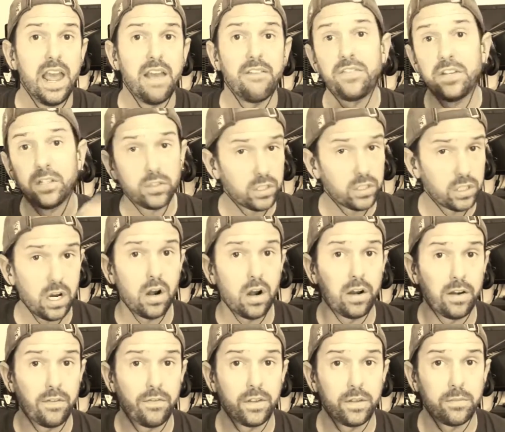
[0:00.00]
and feel
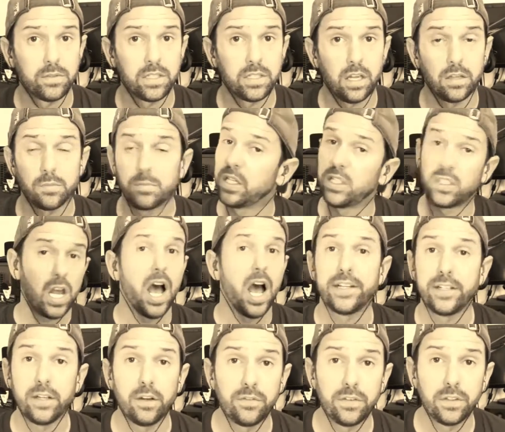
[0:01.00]
sorry for themselves. Because
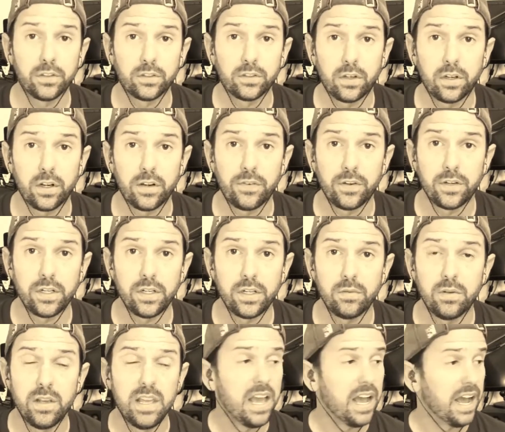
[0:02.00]
I don't feel sorry for
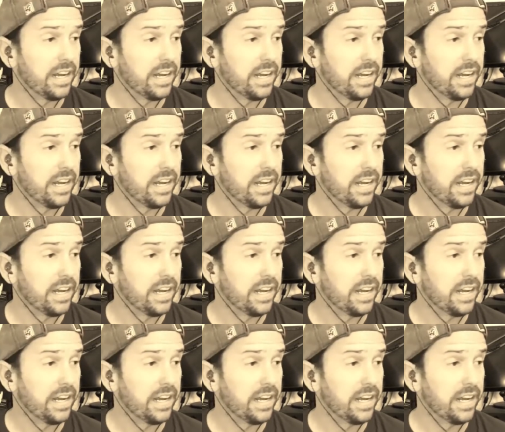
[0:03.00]
you.